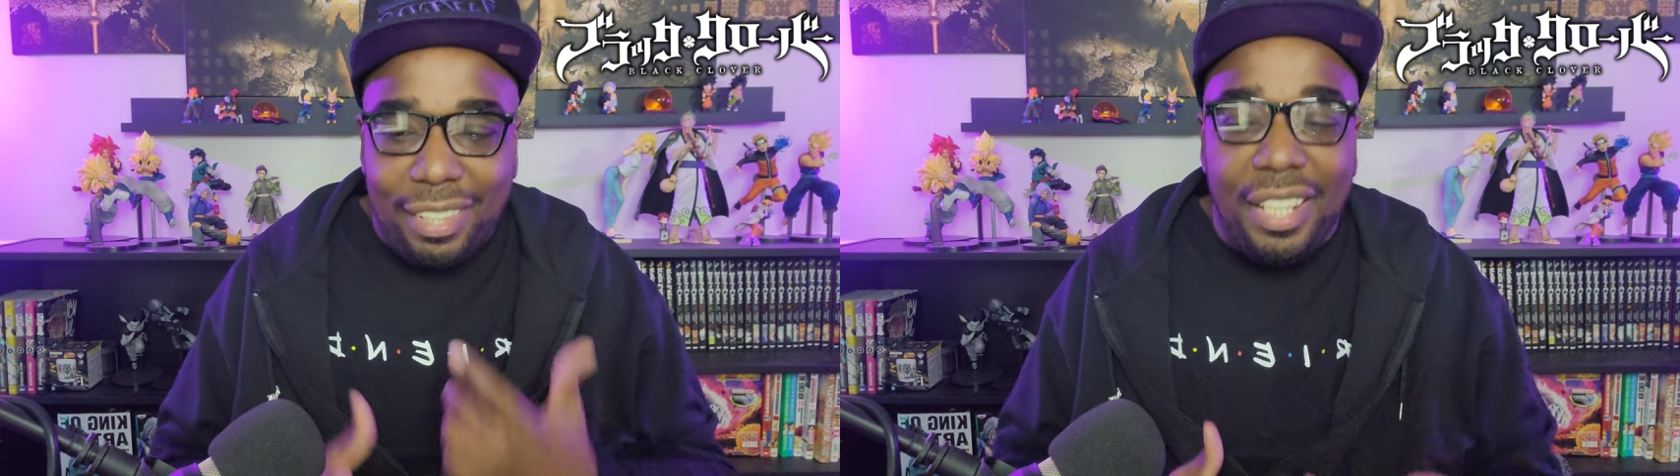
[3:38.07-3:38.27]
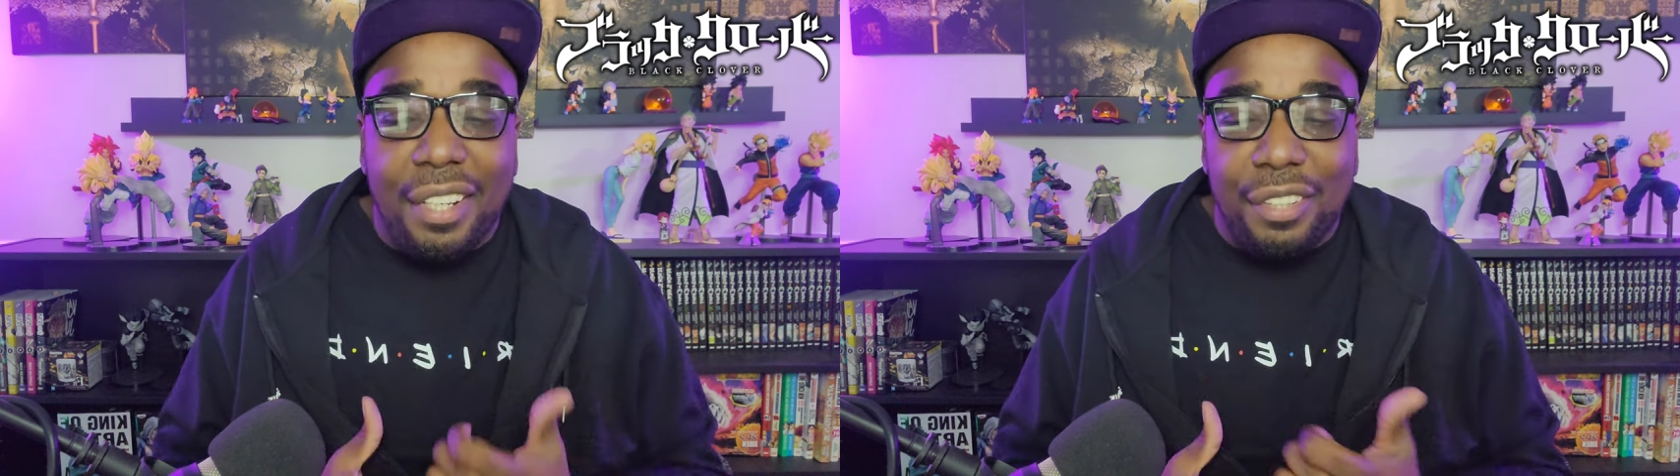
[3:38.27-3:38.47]

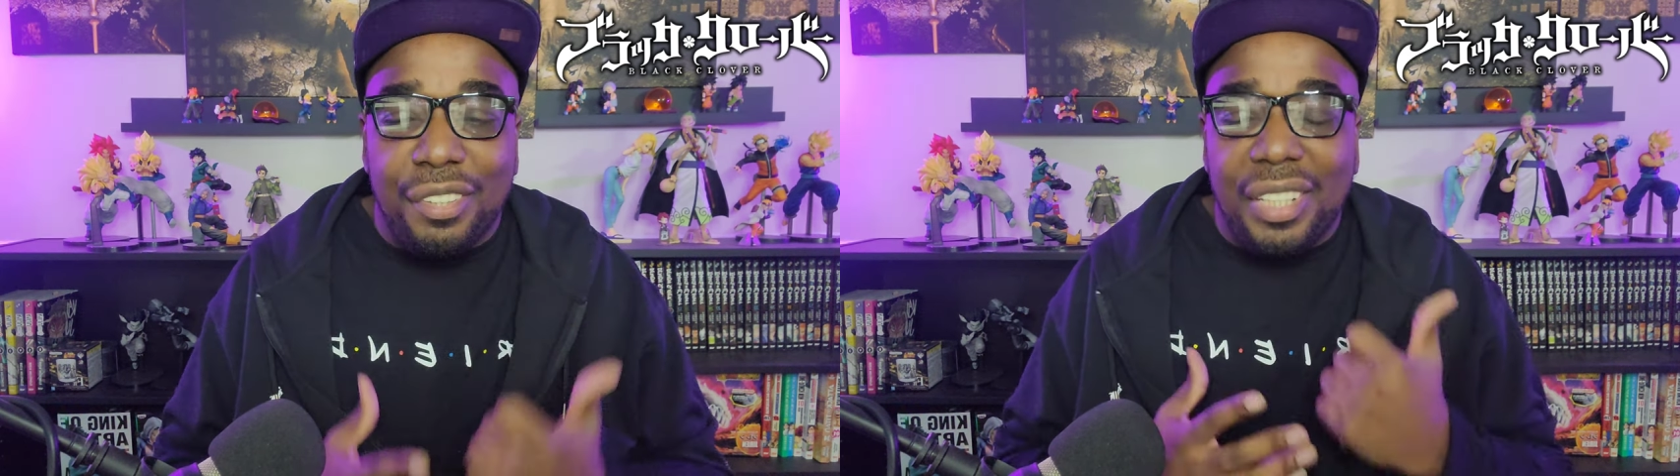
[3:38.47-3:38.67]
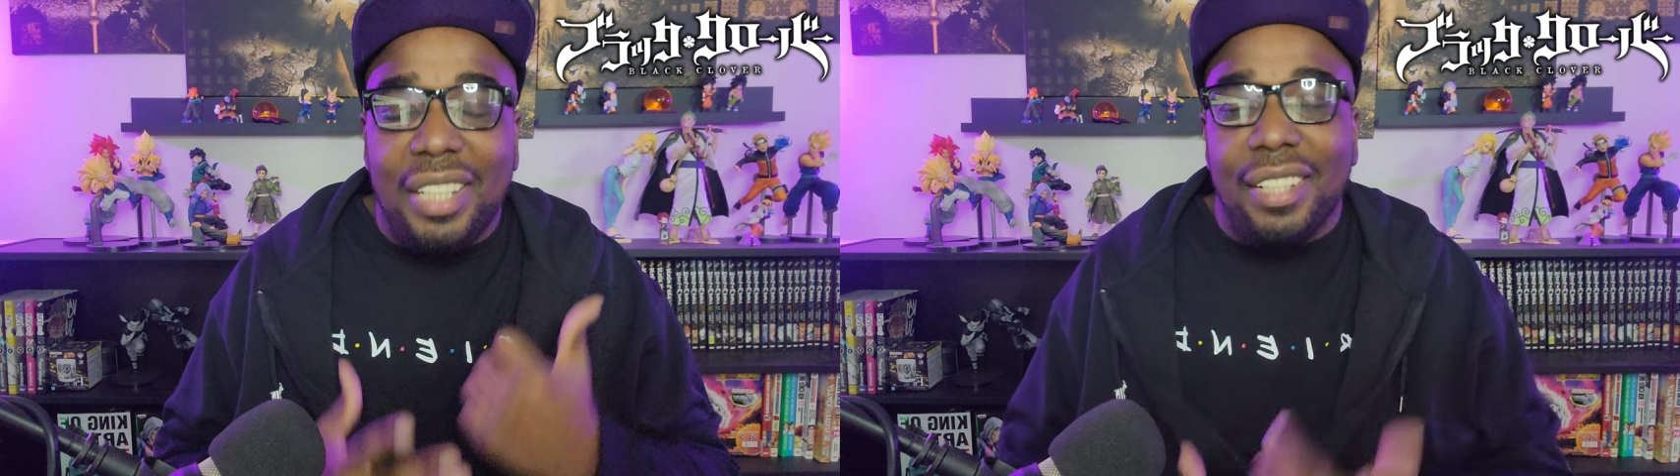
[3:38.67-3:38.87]

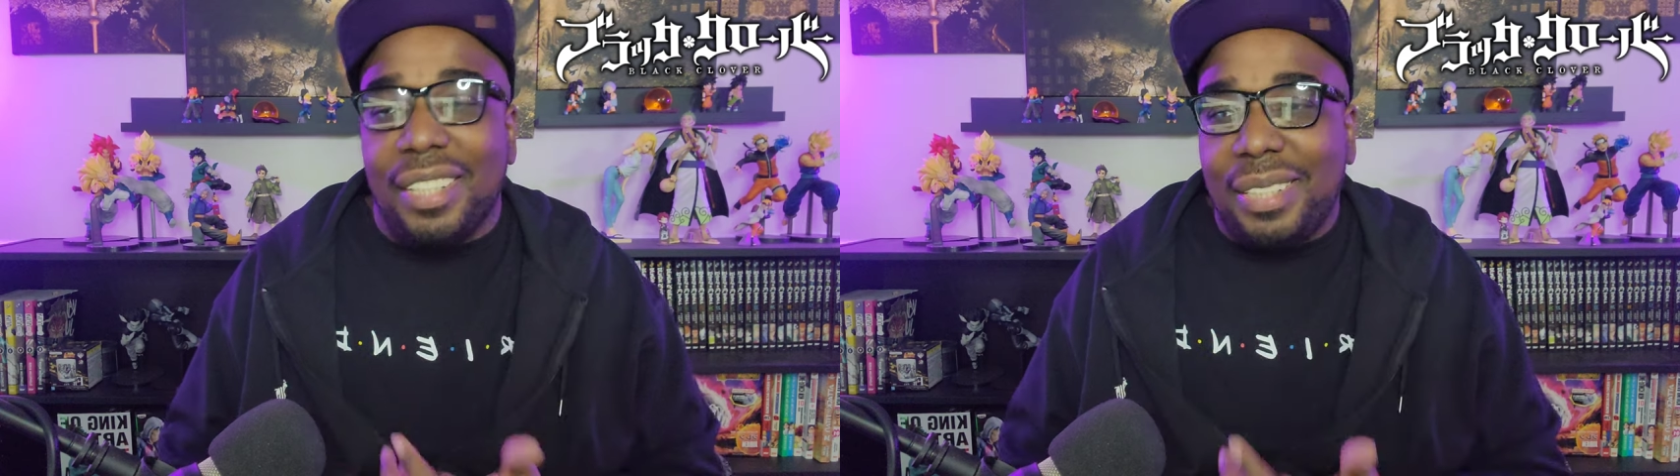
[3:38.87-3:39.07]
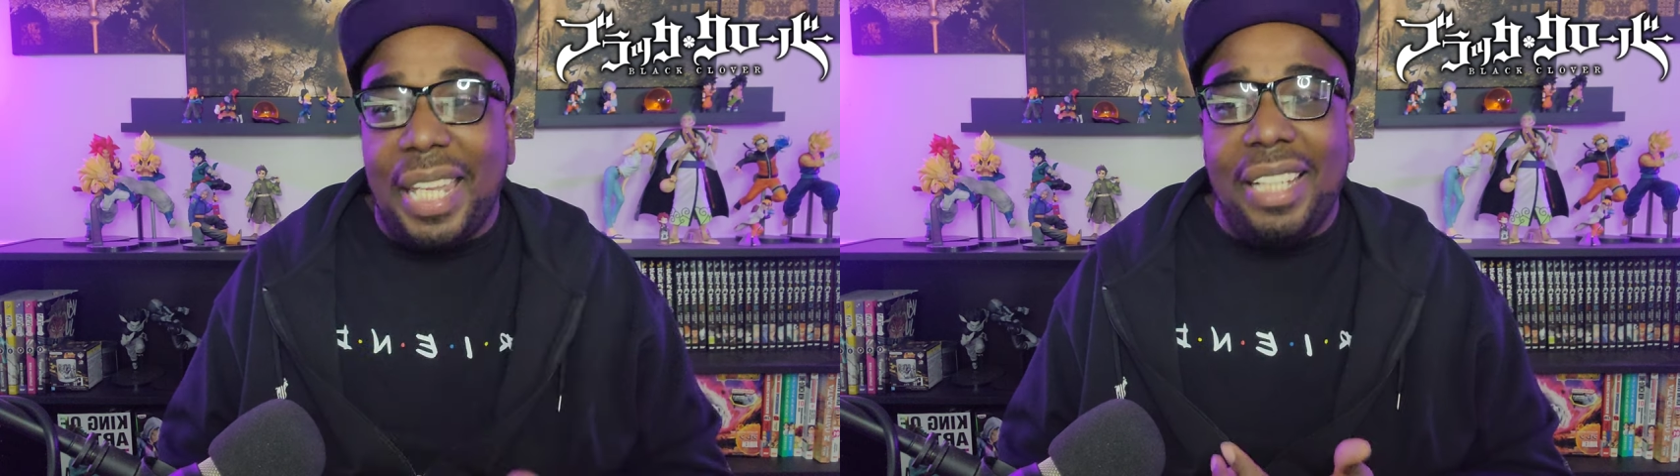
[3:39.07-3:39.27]
theaters in the
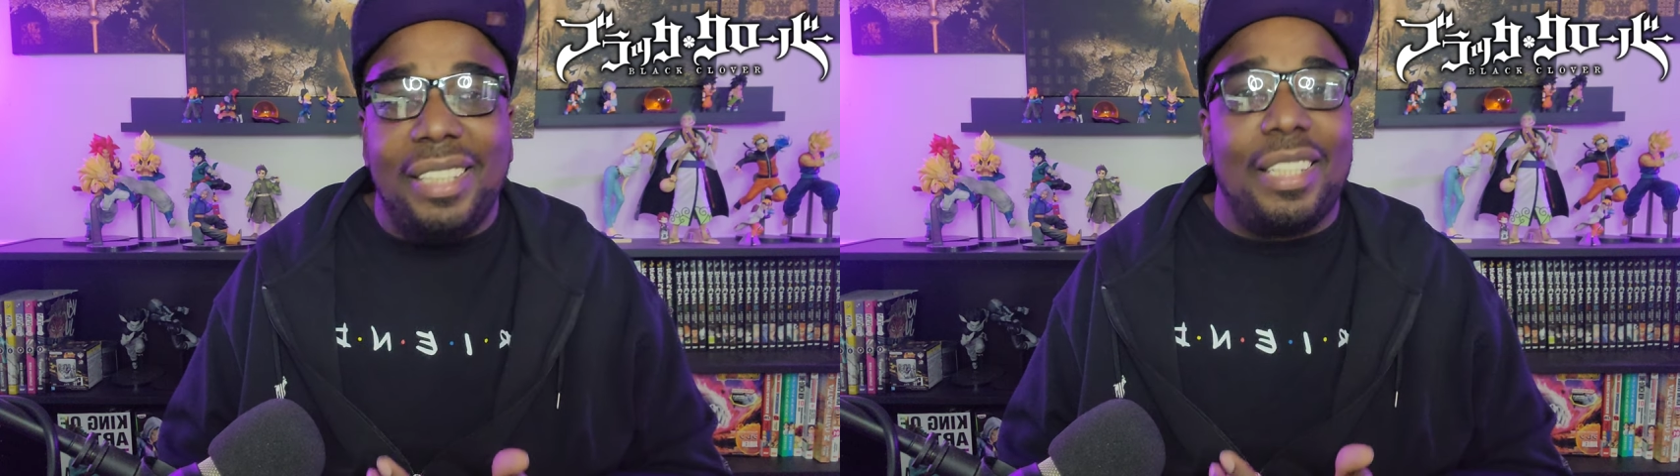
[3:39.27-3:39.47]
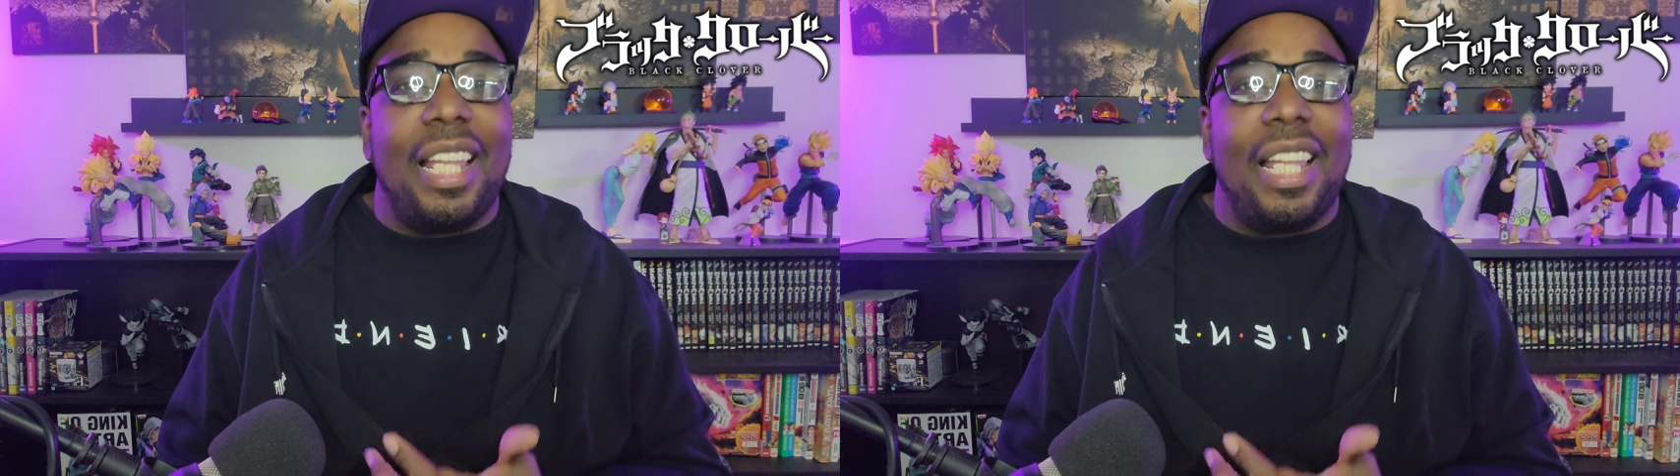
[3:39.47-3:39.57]
States.